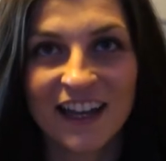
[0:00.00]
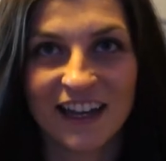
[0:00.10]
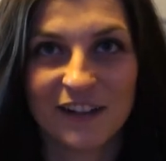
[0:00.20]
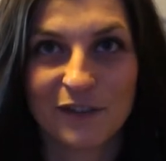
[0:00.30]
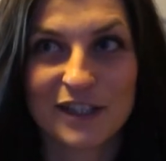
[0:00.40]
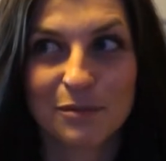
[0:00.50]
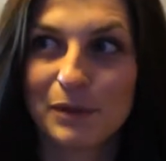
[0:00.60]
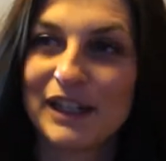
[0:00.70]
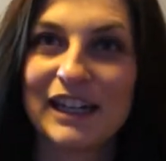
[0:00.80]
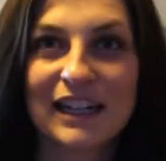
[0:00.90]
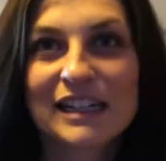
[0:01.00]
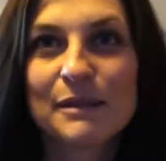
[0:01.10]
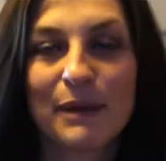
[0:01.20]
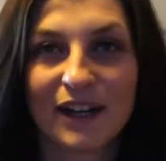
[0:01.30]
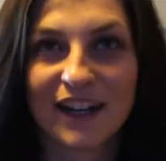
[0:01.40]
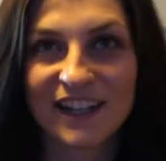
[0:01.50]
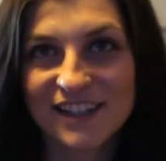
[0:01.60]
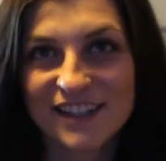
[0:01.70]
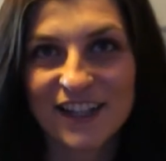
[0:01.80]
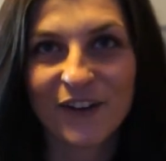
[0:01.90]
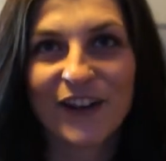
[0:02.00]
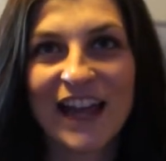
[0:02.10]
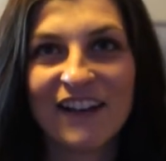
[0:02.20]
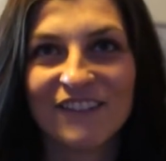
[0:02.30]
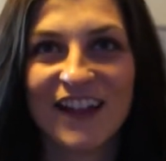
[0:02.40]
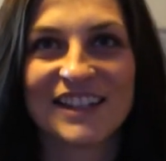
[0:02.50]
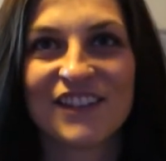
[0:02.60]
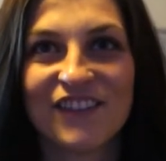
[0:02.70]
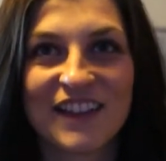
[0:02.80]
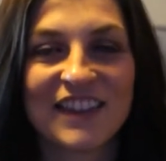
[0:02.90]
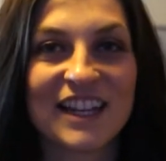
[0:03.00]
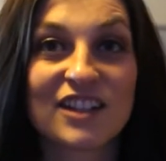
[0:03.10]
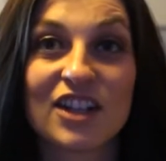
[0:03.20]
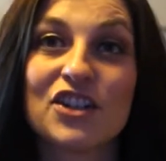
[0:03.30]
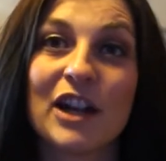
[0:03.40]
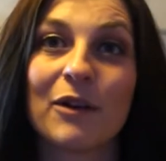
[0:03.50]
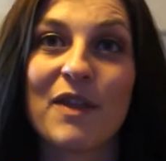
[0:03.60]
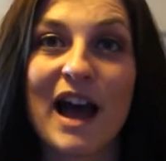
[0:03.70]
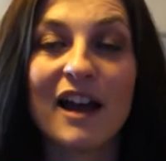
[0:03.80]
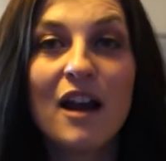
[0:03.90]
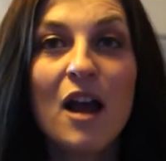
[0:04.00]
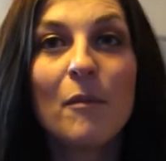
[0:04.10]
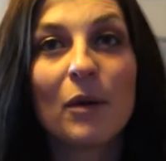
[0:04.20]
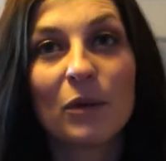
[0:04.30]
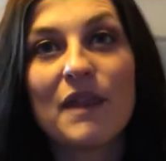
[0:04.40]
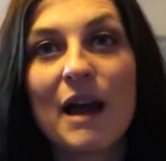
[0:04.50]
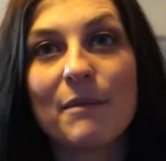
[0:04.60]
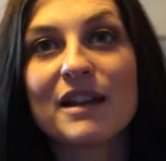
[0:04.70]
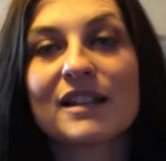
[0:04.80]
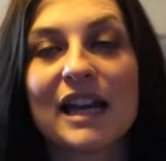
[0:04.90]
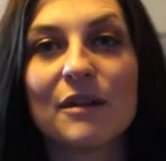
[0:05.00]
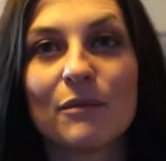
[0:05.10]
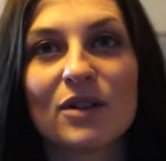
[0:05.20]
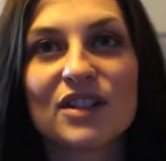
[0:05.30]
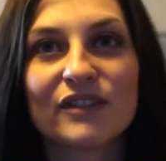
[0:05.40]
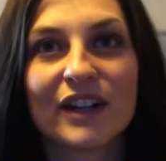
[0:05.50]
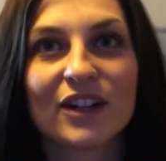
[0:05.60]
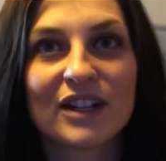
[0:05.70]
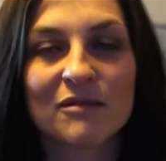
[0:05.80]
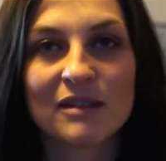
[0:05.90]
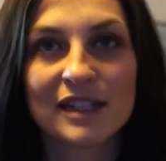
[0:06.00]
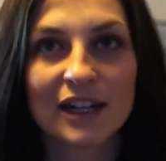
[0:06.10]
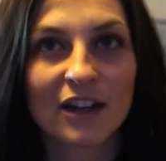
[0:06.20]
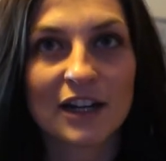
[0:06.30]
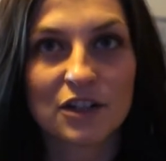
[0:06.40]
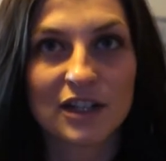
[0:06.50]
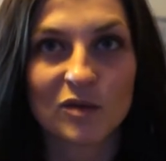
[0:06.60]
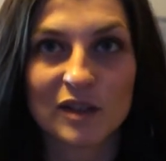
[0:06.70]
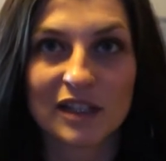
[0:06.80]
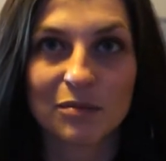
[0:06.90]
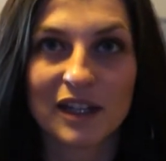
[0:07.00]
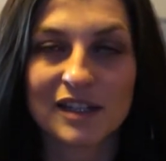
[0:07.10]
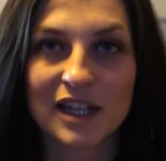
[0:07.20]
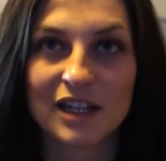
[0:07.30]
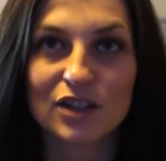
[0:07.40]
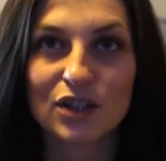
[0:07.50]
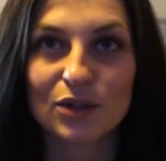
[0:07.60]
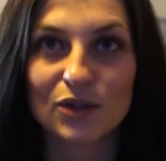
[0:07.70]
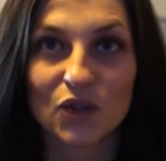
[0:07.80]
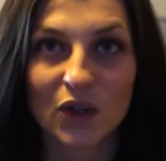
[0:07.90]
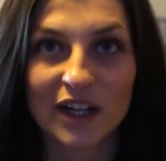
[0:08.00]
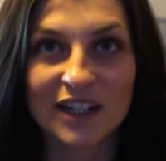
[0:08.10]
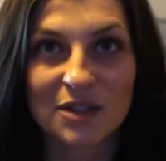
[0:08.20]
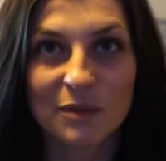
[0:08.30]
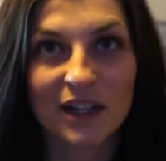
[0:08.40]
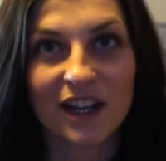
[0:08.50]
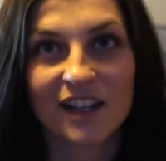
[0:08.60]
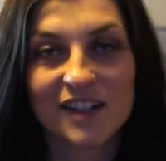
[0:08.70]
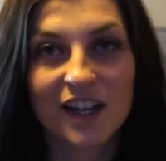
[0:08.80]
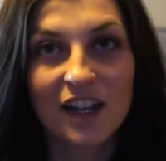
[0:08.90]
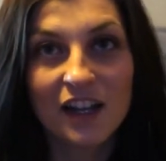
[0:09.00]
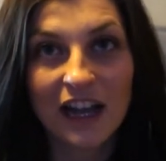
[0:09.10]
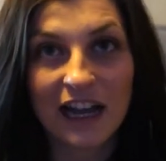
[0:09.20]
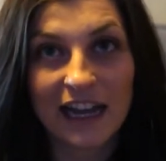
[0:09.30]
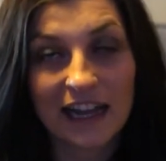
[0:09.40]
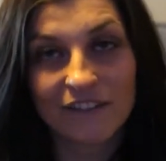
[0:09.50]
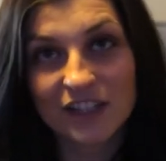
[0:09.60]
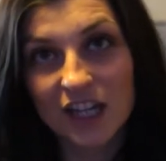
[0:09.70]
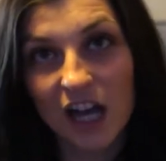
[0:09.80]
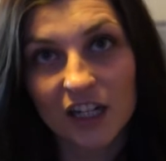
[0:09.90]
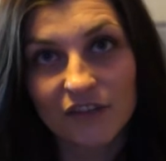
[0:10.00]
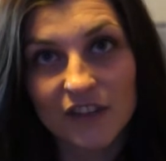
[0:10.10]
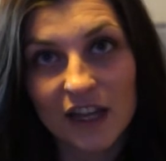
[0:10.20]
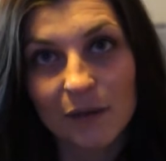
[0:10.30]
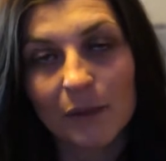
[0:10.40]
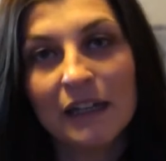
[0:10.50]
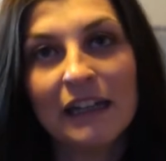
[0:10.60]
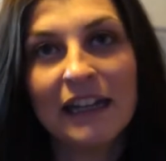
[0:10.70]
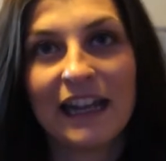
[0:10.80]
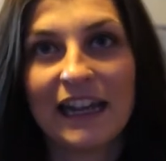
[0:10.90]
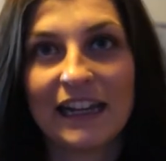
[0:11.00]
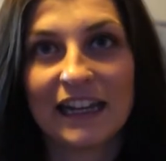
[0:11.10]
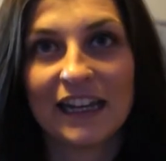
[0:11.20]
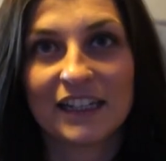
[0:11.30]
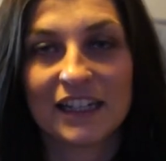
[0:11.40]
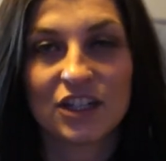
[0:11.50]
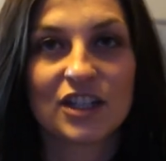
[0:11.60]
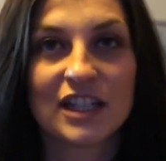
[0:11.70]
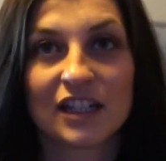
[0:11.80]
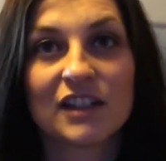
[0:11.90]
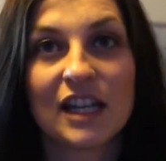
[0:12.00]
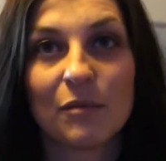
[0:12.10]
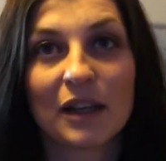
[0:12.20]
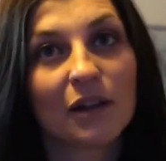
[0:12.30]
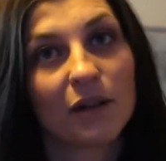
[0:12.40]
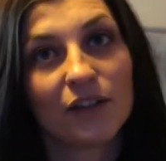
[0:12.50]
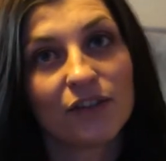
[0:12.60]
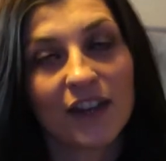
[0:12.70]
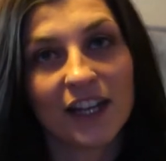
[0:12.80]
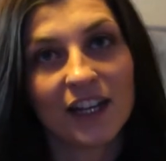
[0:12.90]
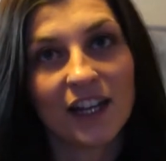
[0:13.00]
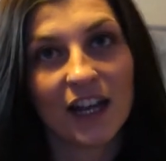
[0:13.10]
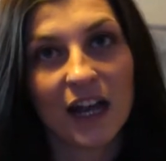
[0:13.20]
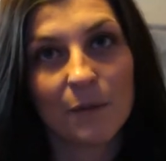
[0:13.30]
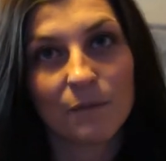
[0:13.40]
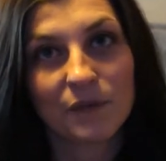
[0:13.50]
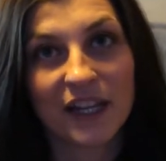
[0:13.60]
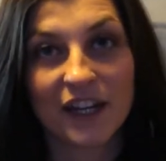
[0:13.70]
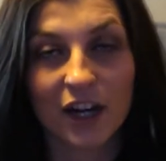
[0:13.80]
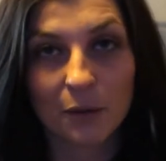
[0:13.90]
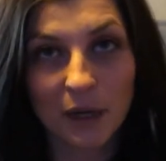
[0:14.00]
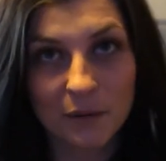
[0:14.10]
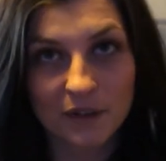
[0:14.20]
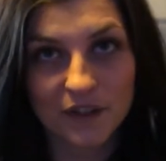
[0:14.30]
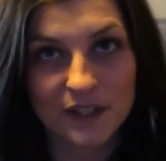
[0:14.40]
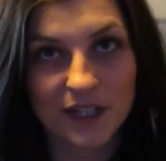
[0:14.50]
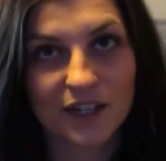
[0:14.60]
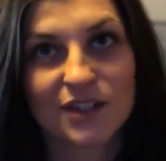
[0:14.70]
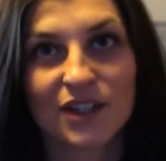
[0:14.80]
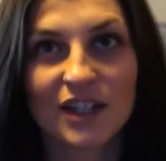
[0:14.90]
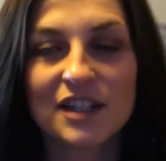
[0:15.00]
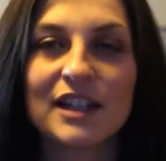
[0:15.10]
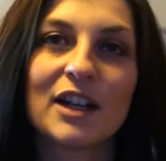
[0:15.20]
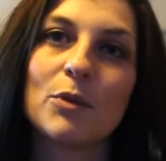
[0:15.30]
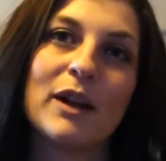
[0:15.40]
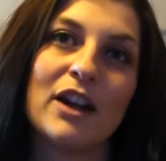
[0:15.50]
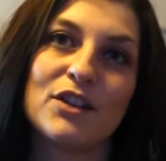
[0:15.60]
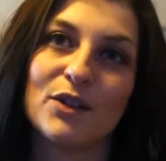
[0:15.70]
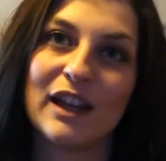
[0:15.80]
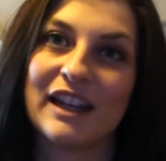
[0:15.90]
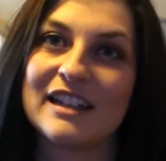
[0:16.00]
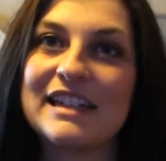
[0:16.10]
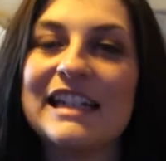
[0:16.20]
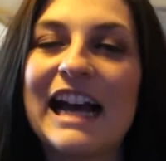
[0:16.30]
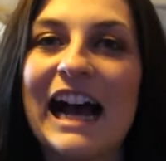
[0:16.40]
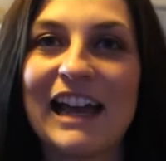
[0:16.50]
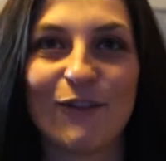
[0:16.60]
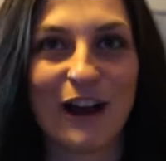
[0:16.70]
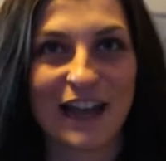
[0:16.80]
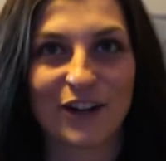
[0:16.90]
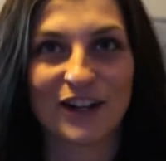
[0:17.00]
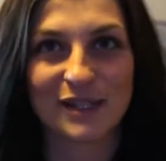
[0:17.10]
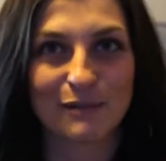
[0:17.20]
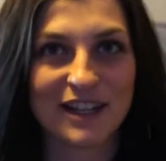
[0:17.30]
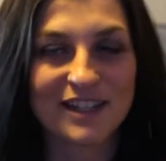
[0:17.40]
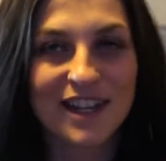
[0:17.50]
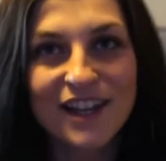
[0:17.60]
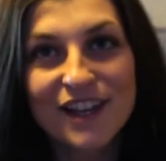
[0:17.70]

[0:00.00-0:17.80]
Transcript: It's been an experience, so we have lots of fun things to share with that. But with that being said, most of our Christmas decorations we did place into storage because I have a ton of them and it just didn't seem like it would fit in our apartment this year. So this year we are doing a DIY Christmas.